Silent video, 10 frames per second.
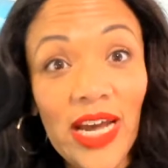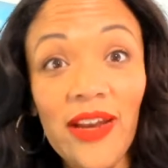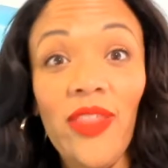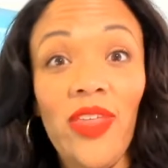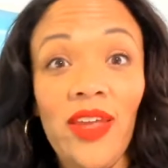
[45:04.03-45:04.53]

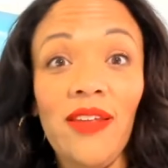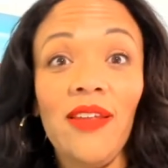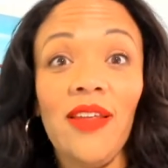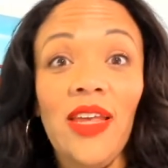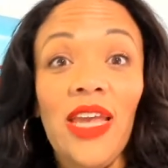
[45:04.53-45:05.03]
kind of thing.
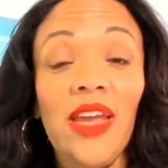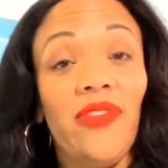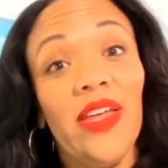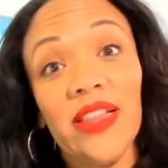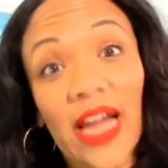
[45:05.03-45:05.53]
If
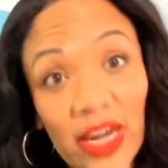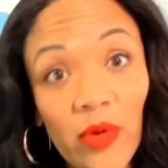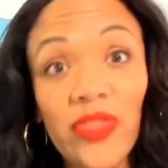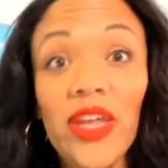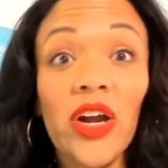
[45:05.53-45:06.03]
they like
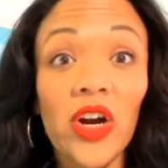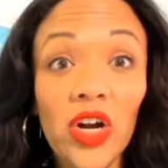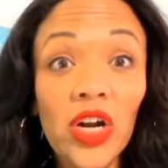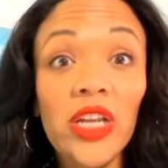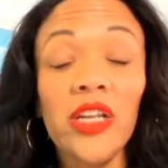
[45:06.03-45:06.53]
what they
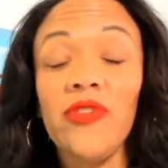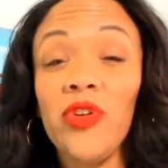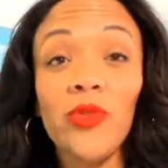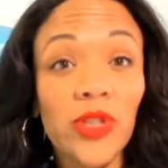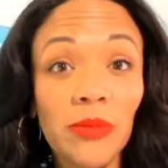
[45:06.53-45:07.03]
heard and if
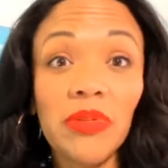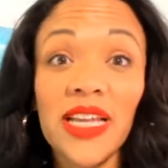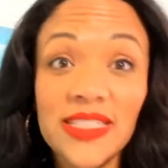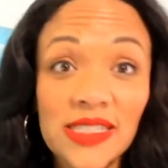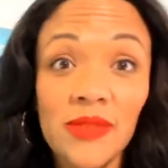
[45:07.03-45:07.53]
you really
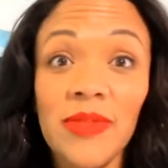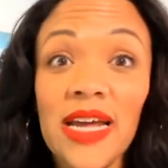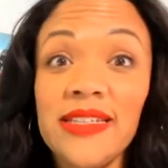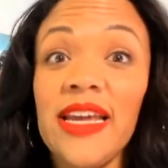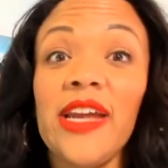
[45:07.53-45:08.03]
bless them
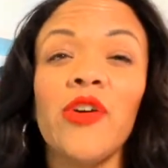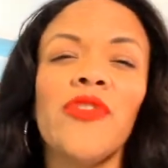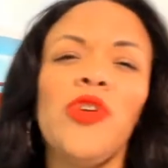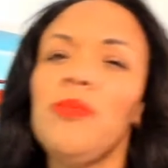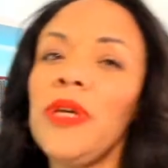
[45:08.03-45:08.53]
that day or
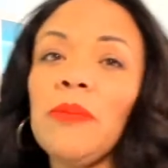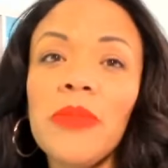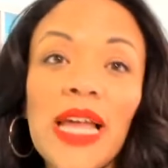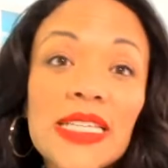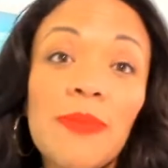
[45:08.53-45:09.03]
if you've been
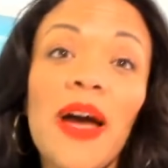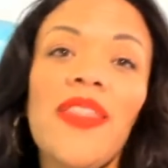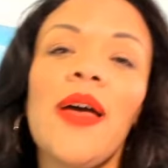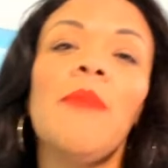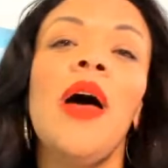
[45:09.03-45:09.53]
blessed by
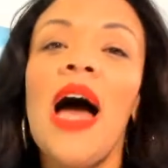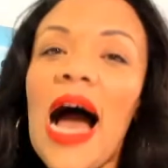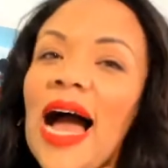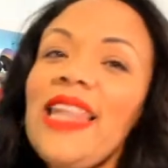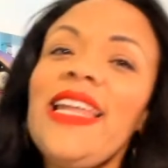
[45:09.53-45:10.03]
them.
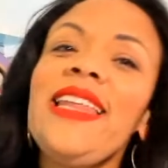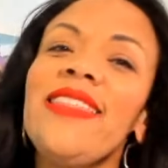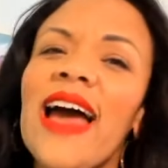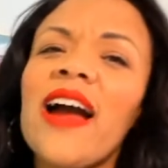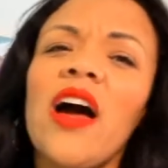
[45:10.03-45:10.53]
I like
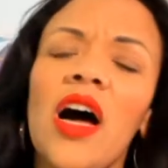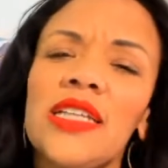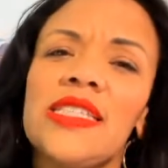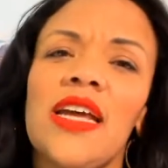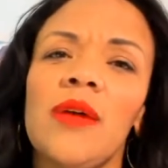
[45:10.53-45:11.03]
that
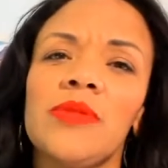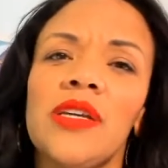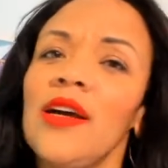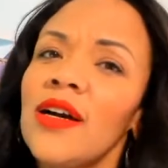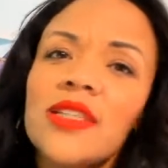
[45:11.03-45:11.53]
concept.
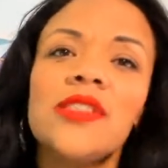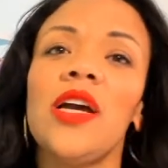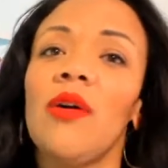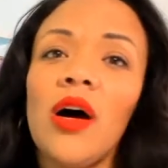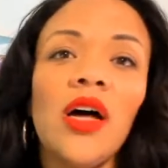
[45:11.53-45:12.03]
Because,
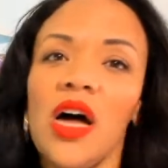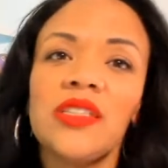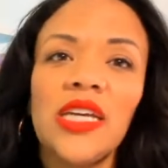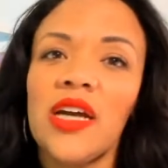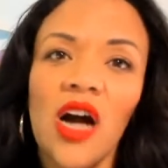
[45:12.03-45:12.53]
I'll
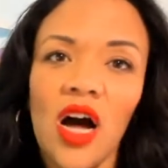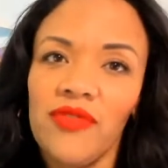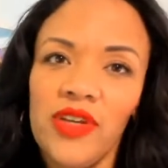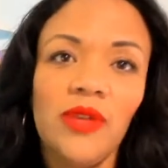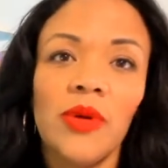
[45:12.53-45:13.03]
take a
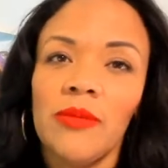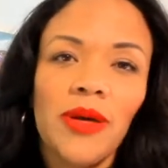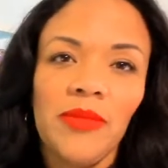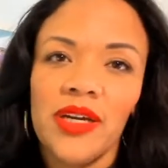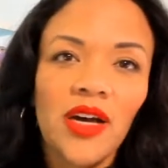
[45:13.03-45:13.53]
coffee. You want to
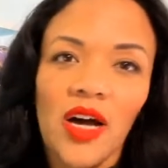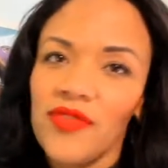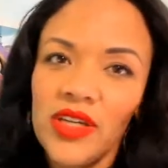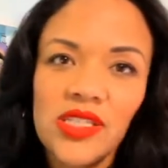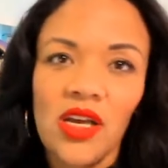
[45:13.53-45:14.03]
buy me a
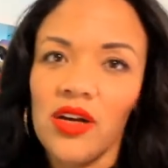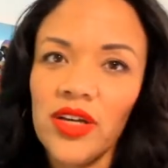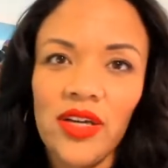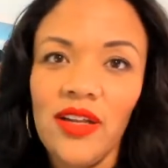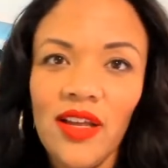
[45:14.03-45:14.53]
coffee? It's all
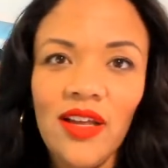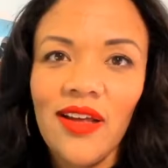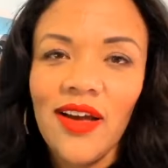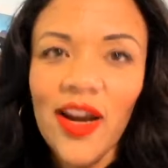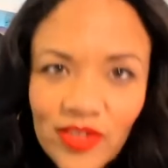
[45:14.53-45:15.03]
good.
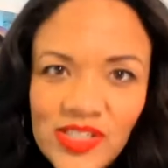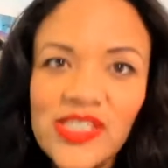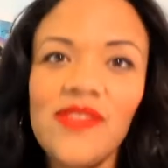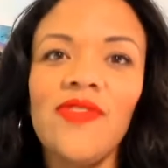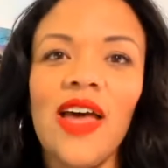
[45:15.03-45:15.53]
I
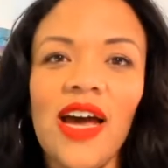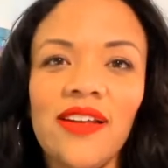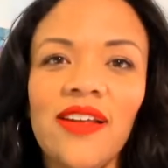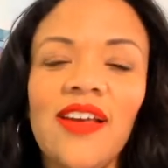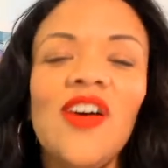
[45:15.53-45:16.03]
received that.
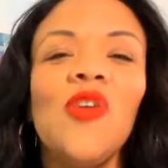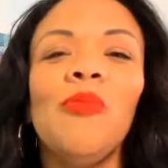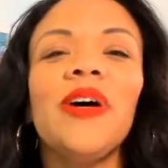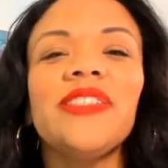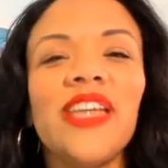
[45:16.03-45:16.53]

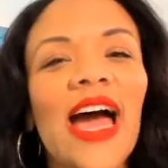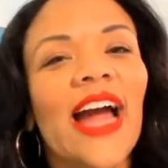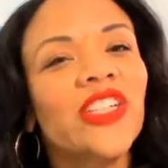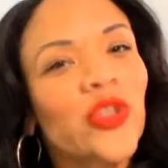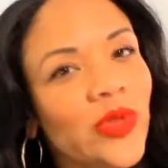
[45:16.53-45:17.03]
But to
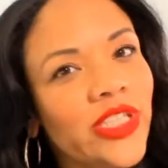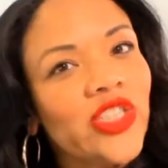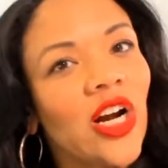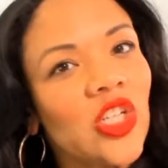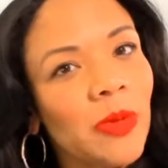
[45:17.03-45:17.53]
actually
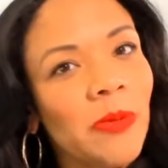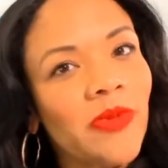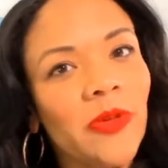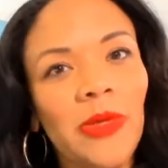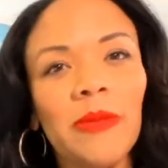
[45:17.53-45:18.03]
charge
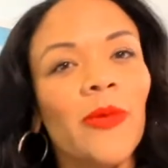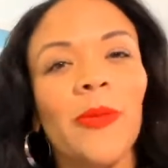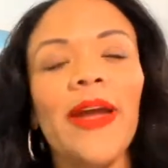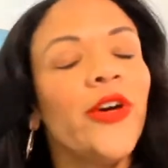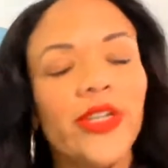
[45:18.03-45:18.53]
people to be a
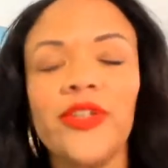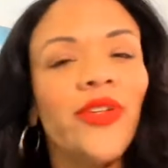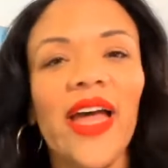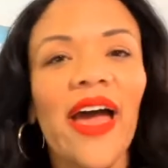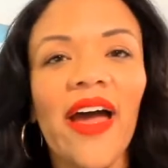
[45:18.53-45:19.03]
member, I couldn't do
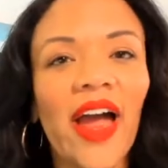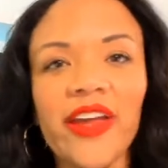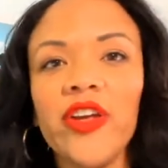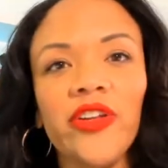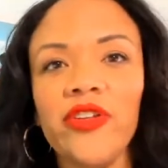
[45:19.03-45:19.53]

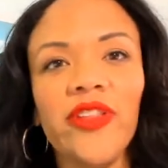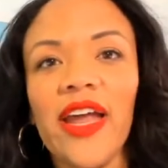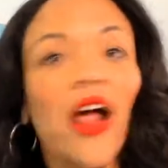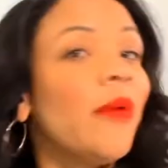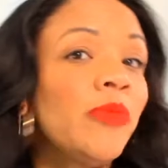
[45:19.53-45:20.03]

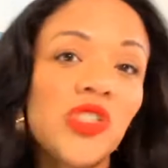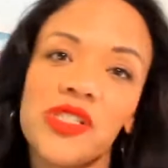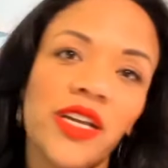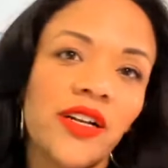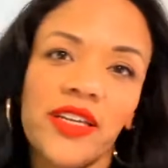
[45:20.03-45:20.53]
that. I'm
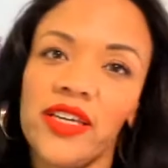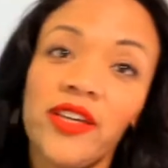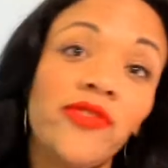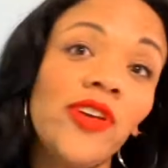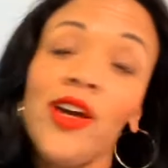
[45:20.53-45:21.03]
just there to
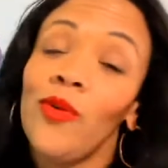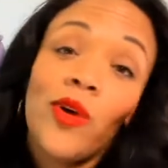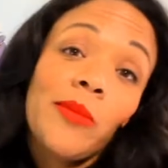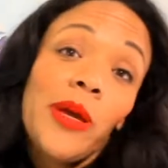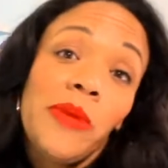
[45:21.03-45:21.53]
give.
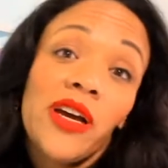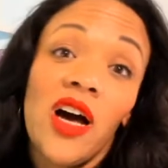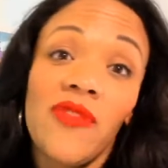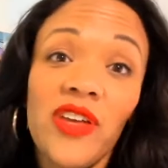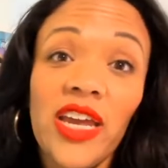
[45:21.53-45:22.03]
Want to buy me a
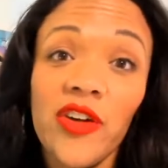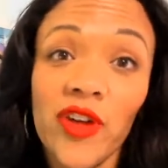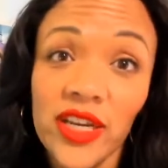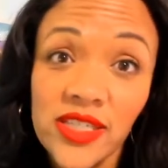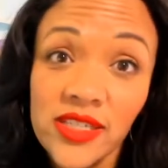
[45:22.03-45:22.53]
coffee? Hey,
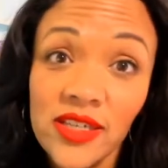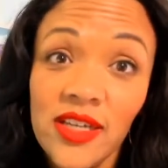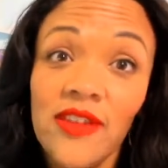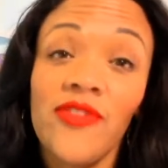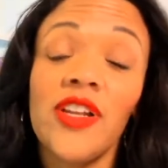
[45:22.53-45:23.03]
great.
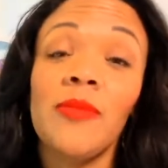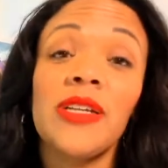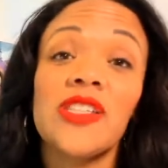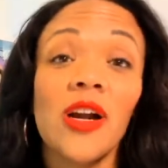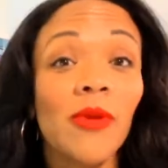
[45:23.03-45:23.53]
Fill up my
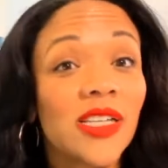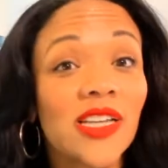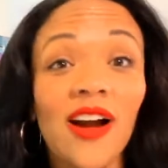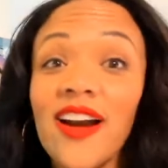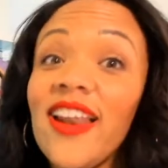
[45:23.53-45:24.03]
Starbucks
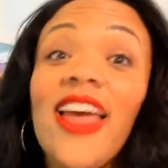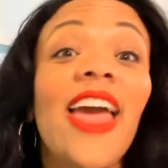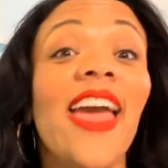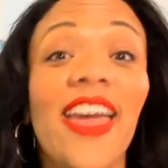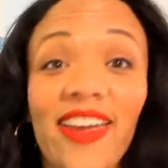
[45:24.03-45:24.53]
card?
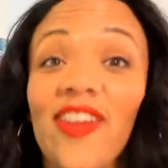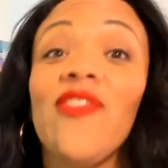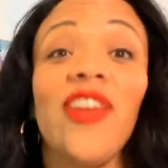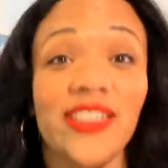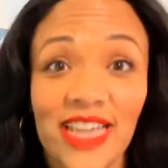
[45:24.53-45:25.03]
Hey,
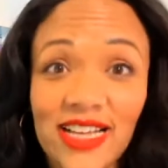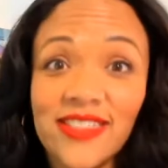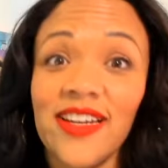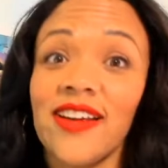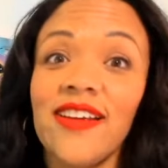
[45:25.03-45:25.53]

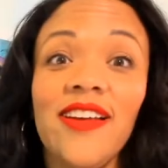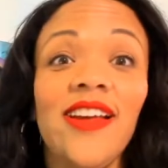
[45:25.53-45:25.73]
fantastic.